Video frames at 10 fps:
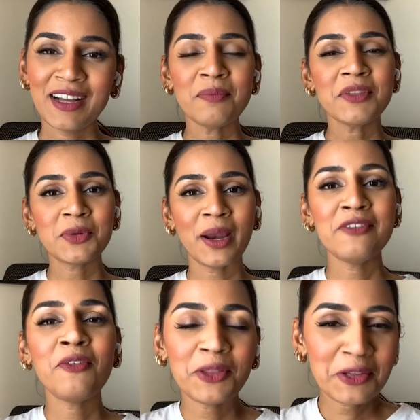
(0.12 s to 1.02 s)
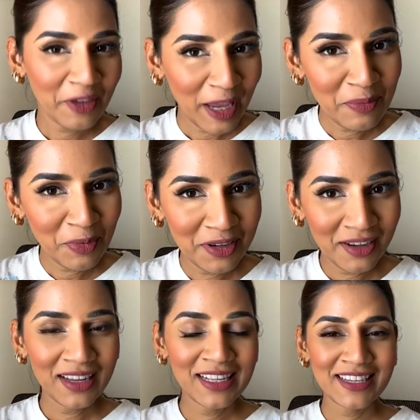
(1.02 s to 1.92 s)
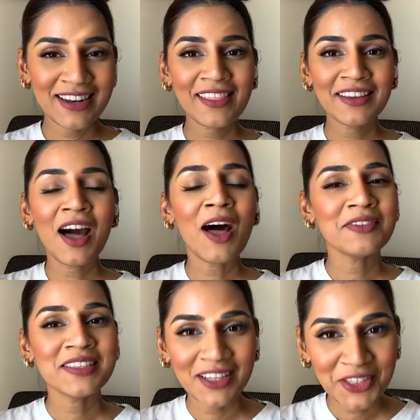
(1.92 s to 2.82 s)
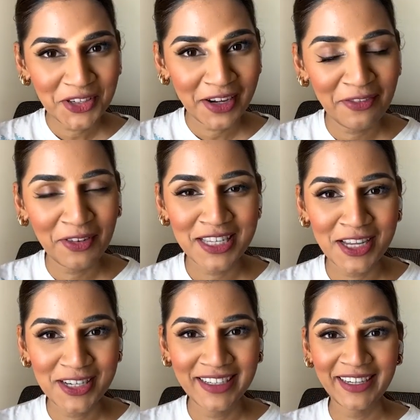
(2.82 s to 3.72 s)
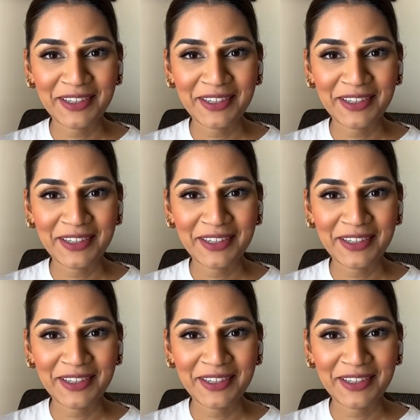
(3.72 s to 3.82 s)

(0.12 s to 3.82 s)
Come the 24th of April, it's another half century for Sachin